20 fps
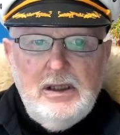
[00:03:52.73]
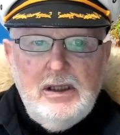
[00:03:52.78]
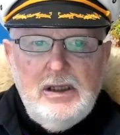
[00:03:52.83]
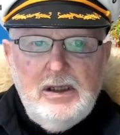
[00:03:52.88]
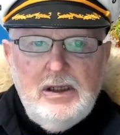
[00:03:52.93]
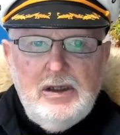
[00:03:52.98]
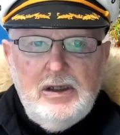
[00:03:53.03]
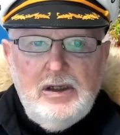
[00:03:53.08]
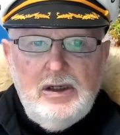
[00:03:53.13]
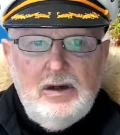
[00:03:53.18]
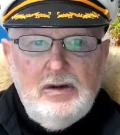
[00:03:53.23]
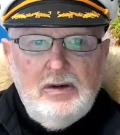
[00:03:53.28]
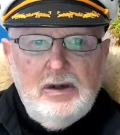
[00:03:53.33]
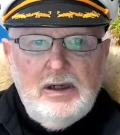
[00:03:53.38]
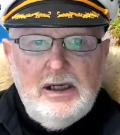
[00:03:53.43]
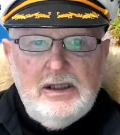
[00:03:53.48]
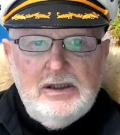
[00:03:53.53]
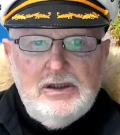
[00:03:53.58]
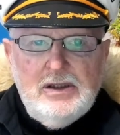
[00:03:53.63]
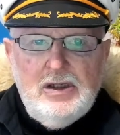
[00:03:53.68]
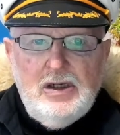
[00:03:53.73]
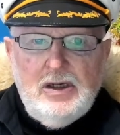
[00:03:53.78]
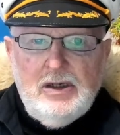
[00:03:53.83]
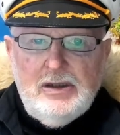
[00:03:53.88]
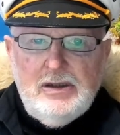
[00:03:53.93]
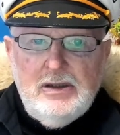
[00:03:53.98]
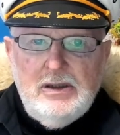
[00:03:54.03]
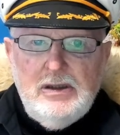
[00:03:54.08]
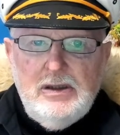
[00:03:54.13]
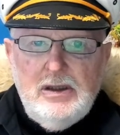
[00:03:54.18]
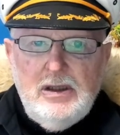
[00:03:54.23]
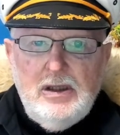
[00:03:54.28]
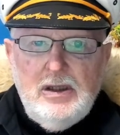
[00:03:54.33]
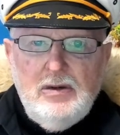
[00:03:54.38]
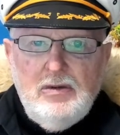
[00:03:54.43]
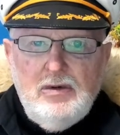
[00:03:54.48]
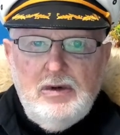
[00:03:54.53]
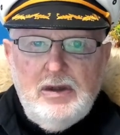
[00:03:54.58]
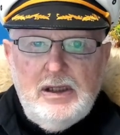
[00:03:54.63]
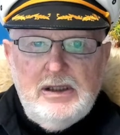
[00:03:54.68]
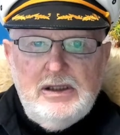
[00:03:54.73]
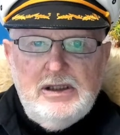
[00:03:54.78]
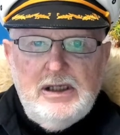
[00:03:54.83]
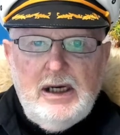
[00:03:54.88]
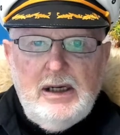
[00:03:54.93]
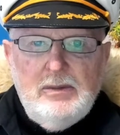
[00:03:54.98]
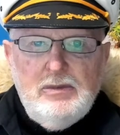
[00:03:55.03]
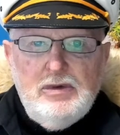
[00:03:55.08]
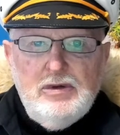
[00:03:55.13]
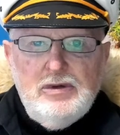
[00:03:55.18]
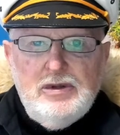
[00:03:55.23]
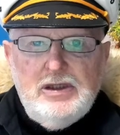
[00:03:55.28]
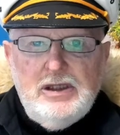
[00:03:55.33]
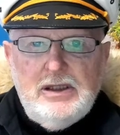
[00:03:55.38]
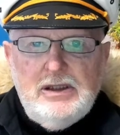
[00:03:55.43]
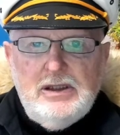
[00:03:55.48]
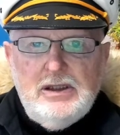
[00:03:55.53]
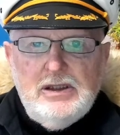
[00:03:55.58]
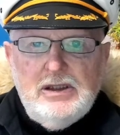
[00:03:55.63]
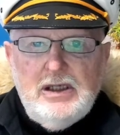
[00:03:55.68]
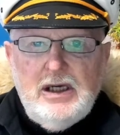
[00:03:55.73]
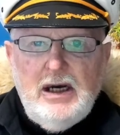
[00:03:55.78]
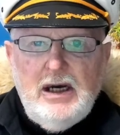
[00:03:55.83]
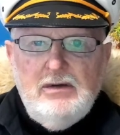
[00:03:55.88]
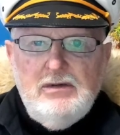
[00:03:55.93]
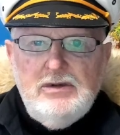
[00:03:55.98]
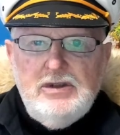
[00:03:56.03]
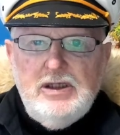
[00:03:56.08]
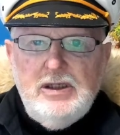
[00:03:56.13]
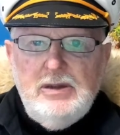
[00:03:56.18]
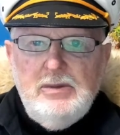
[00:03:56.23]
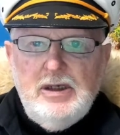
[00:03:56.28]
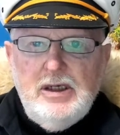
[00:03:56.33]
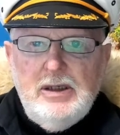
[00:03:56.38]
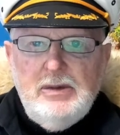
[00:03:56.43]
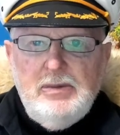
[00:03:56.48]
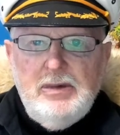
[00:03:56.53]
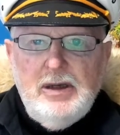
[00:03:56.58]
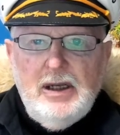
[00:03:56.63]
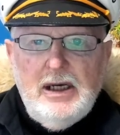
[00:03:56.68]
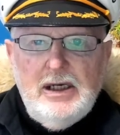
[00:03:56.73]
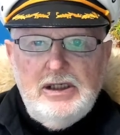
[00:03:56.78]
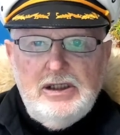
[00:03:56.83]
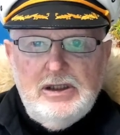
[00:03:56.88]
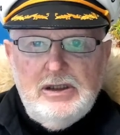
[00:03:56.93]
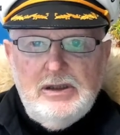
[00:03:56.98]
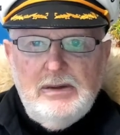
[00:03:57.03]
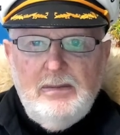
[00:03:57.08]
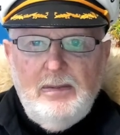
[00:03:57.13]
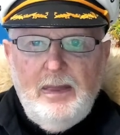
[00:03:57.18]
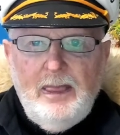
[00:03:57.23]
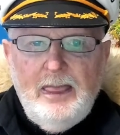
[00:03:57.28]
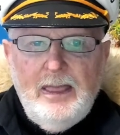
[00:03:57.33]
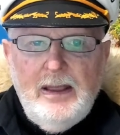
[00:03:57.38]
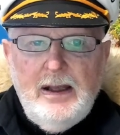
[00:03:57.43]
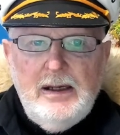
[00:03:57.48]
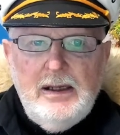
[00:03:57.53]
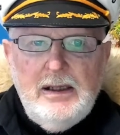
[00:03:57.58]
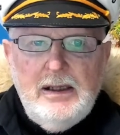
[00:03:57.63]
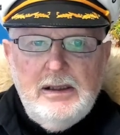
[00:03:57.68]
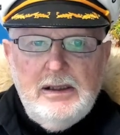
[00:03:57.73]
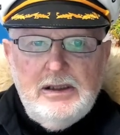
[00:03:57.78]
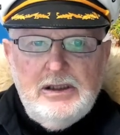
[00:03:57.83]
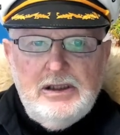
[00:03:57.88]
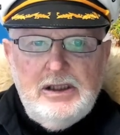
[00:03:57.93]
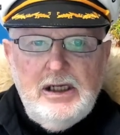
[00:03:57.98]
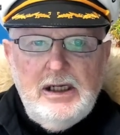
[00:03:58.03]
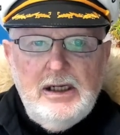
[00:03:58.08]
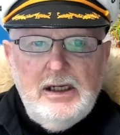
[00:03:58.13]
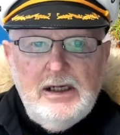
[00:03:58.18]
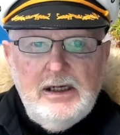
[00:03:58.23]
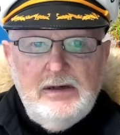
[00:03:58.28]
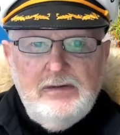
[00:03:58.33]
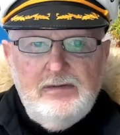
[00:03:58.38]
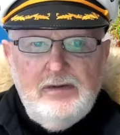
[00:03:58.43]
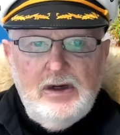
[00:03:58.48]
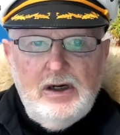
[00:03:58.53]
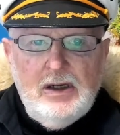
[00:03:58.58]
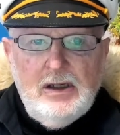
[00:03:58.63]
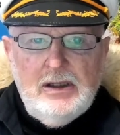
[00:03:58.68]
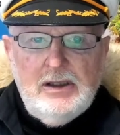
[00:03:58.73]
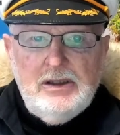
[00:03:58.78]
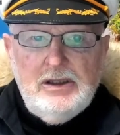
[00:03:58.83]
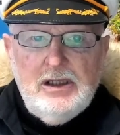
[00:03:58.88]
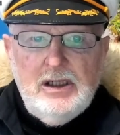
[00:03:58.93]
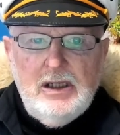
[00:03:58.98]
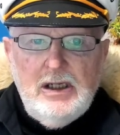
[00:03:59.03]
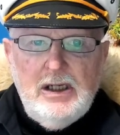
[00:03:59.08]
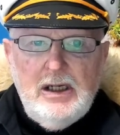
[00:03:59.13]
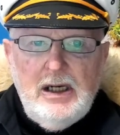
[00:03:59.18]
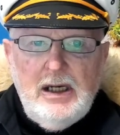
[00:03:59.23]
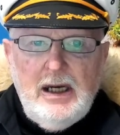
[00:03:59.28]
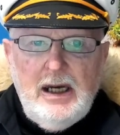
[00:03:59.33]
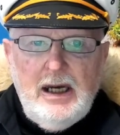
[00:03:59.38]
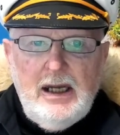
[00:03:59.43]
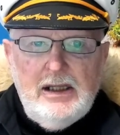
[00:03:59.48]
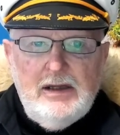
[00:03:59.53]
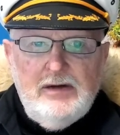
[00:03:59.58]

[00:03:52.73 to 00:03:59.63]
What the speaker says: No, it has not, with examples such as currency manipulation, the stealing of knowledge, and the